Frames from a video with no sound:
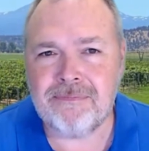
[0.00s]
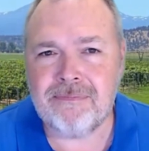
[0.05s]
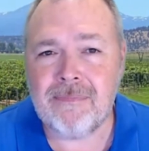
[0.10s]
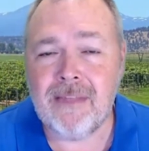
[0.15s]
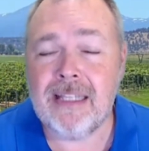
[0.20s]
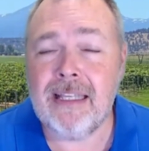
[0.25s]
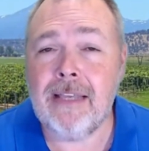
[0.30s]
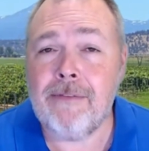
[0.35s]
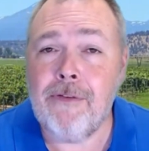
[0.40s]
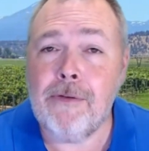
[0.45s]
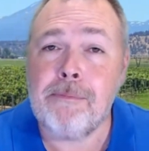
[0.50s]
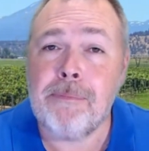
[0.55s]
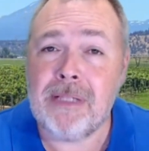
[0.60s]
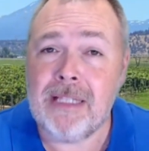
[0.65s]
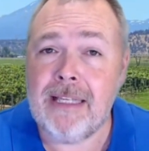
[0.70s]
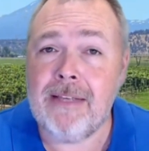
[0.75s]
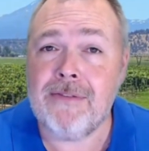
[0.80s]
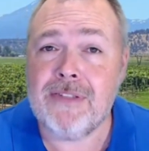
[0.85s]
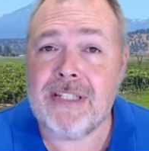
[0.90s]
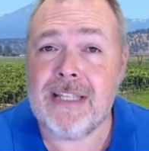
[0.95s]
if it
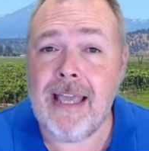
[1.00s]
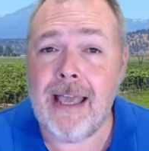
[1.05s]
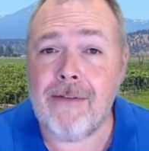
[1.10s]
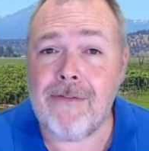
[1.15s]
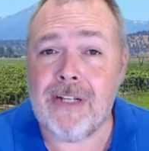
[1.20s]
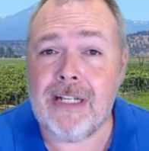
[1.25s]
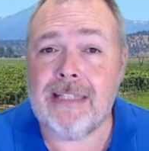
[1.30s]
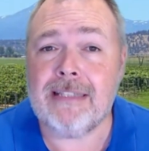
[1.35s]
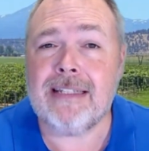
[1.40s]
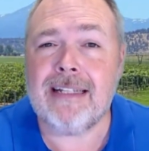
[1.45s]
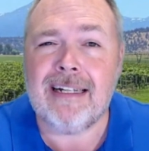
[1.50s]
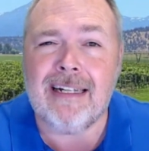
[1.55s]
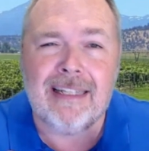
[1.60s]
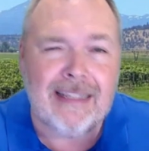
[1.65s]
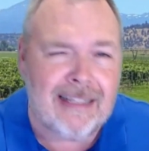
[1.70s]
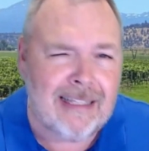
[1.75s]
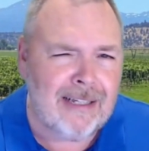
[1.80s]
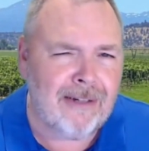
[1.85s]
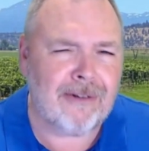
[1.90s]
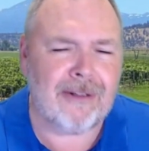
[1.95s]
believes the evidence
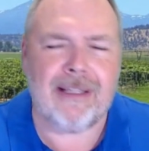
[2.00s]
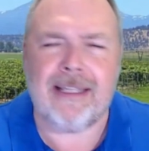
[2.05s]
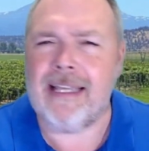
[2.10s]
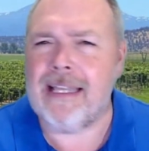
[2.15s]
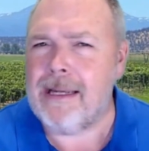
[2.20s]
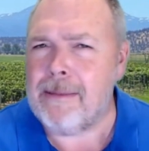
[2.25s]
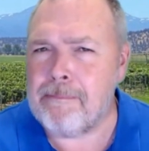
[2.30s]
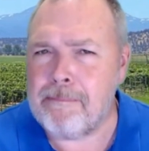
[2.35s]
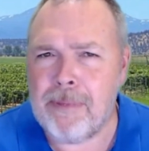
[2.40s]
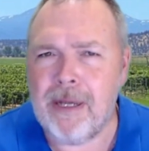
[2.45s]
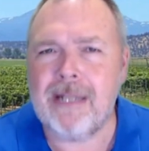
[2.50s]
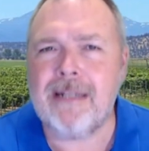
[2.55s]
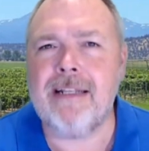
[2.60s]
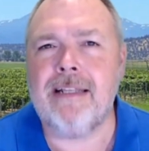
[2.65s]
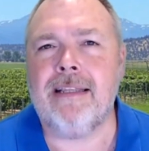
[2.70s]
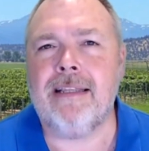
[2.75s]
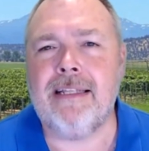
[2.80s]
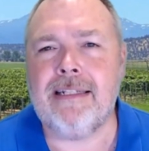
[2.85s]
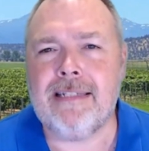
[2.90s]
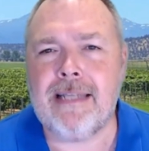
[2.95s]
clearly and
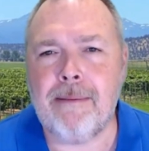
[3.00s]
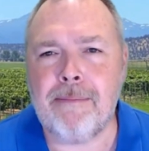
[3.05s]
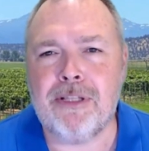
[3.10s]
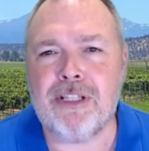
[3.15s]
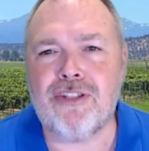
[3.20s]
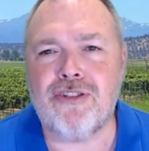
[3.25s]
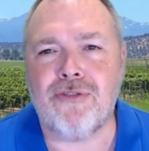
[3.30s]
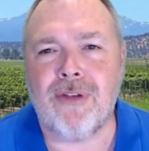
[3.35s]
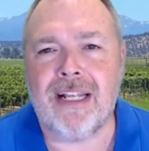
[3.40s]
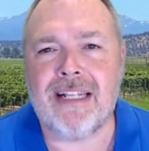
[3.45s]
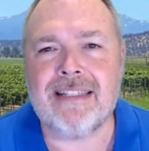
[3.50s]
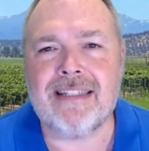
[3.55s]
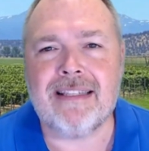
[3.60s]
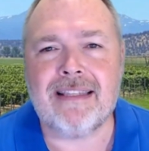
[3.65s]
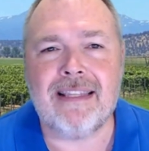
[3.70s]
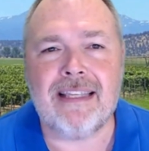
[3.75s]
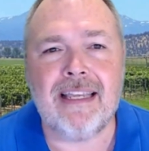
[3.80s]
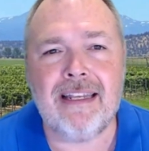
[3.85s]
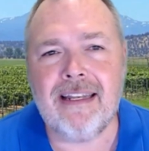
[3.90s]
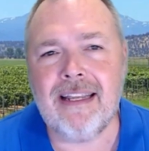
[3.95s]
abundantly demonstrates
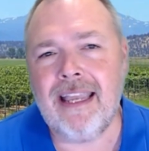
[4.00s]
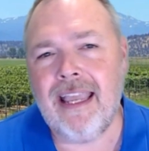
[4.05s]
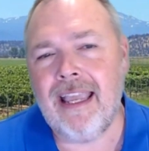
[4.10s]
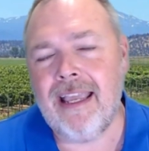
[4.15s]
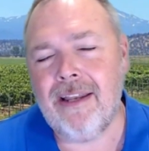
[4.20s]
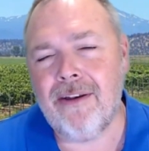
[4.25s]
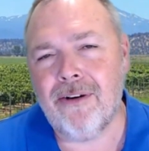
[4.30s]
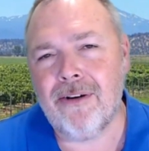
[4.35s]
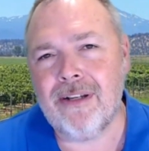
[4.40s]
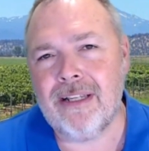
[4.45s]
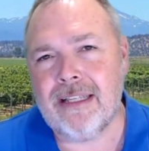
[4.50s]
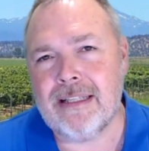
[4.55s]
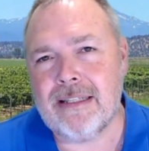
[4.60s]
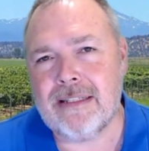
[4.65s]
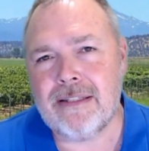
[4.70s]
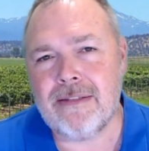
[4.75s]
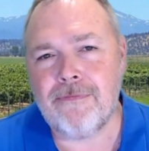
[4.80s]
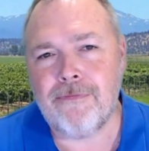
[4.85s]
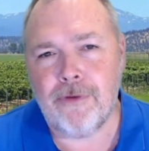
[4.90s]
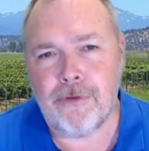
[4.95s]
the indicator
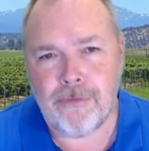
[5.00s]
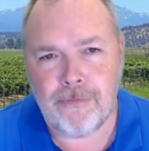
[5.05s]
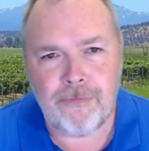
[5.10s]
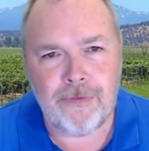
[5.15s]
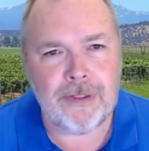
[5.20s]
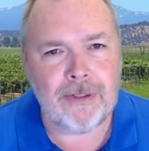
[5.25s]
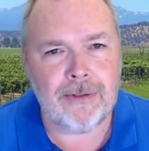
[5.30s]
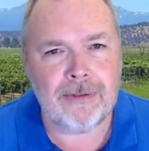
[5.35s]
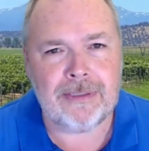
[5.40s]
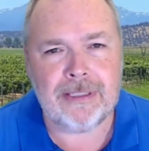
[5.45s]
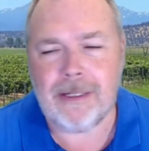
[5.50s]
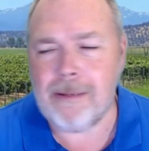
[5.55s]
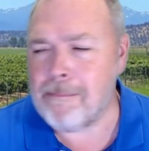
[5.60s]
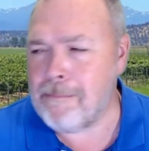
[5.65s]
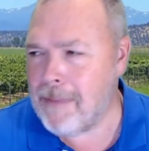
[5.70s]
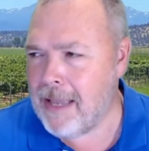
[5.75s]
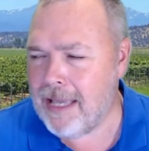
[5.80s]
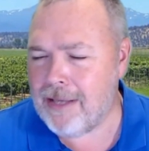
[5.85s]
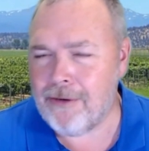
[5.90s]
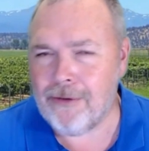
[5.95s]
is fulfilled in a
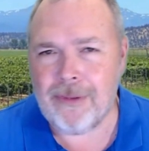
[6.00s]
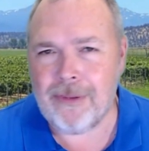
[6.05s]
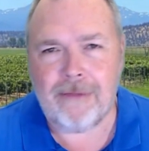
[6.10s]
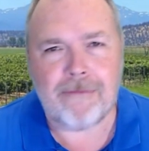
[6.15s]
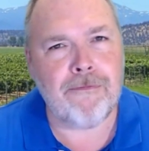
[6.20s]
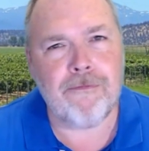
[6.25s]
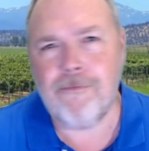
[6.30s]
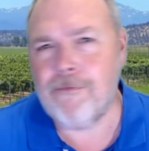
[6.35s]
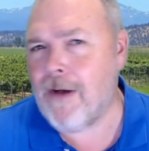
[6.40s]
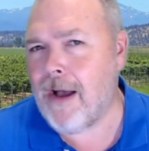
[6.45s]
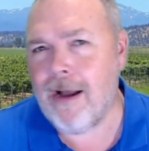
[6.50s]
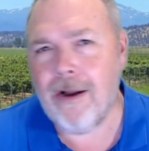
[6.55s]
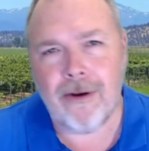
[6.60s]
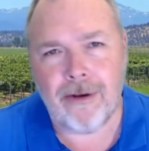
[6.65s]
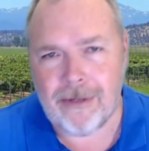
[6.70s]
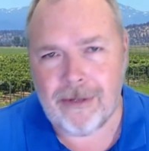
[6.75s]
manner that far